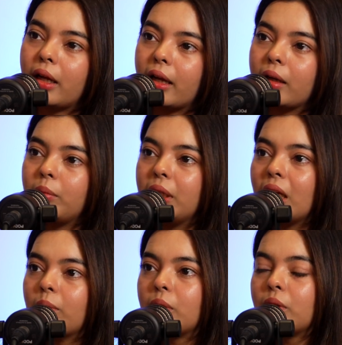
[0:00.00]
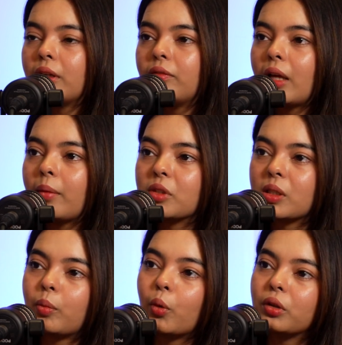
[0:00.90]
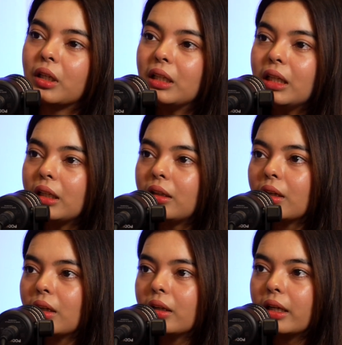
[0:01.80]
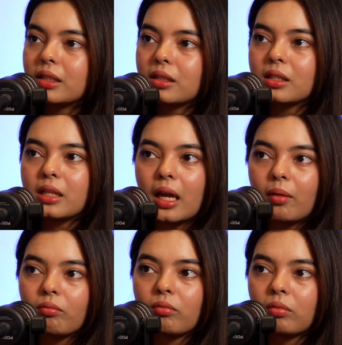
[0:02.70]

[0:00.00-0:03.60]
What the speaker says: and being able to give them the support they need, it's the same.